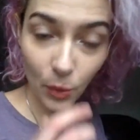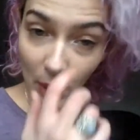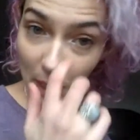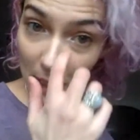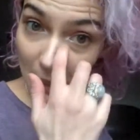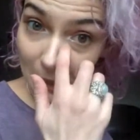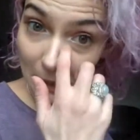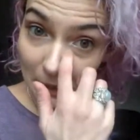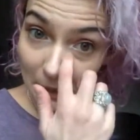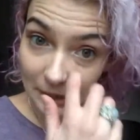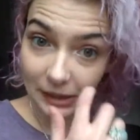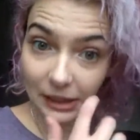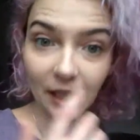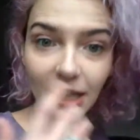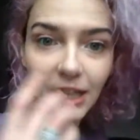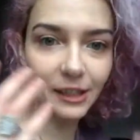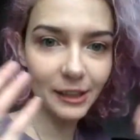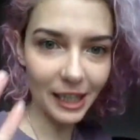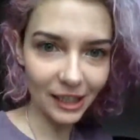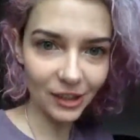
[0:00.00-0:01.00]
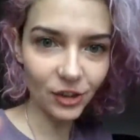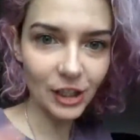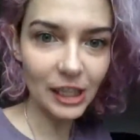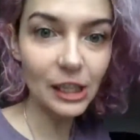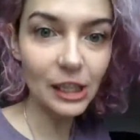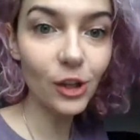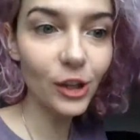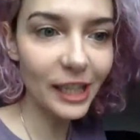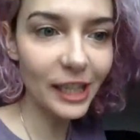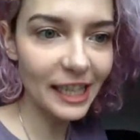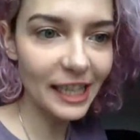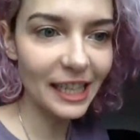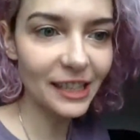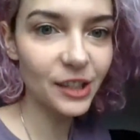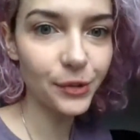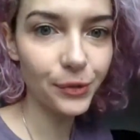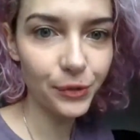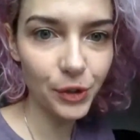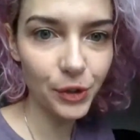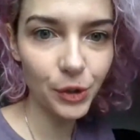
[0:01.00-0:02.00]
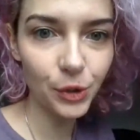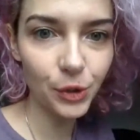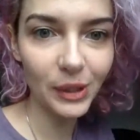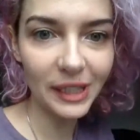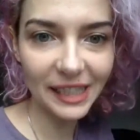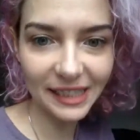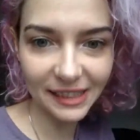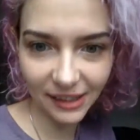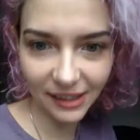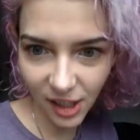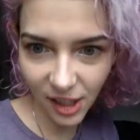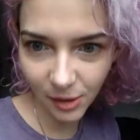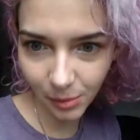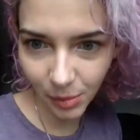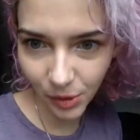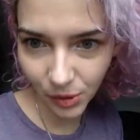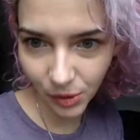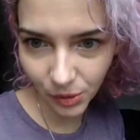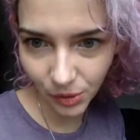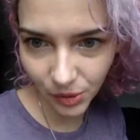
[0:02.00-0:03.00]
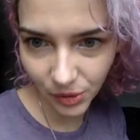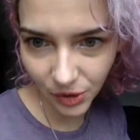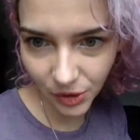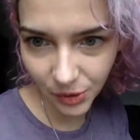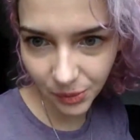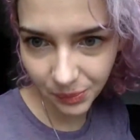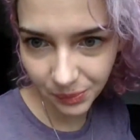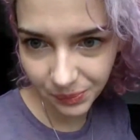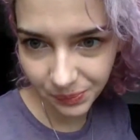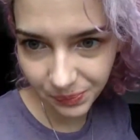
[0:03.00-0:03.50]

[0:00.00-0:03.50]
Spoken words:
we're going to start actually looking at a few examples.